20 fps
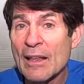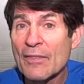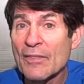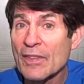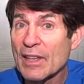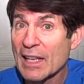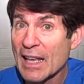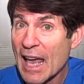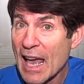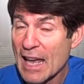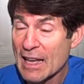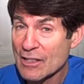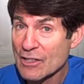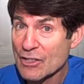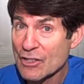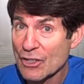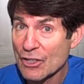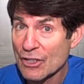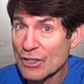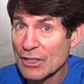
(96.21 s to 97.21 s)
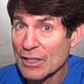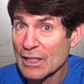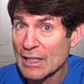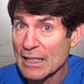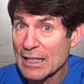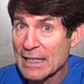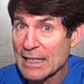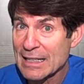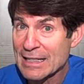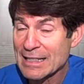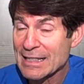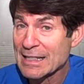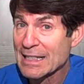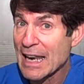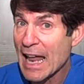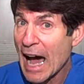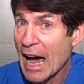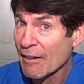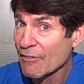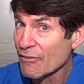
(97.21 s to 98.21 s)
The cancer is
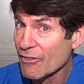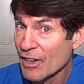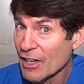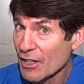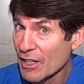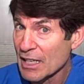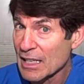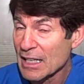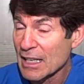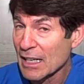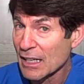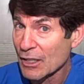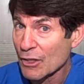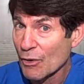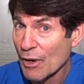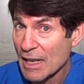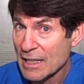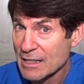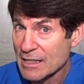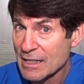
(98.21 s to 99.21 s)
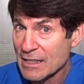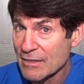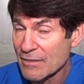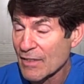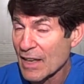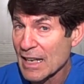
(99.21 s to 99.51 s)
not very aggressive